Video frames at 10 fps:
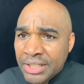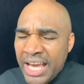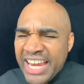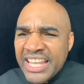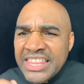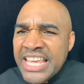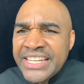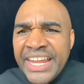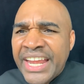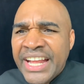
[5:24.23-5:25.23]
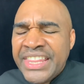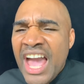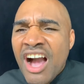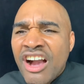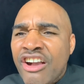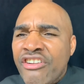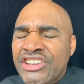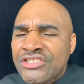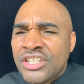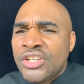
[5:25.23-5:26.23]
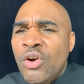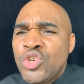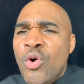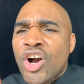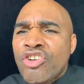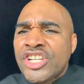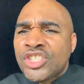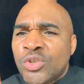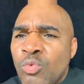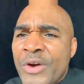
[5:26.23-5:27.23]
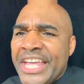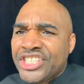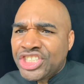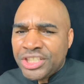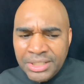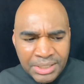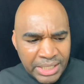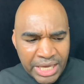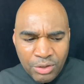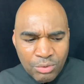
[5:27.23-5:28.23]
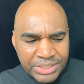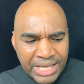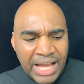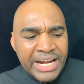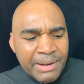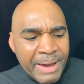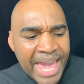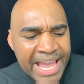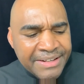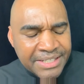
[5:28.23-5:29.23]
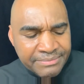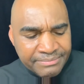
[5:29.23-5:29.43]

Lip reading: And to think that they are Christian. No, you're a Christian witch. Hey, glory to God. Number eight.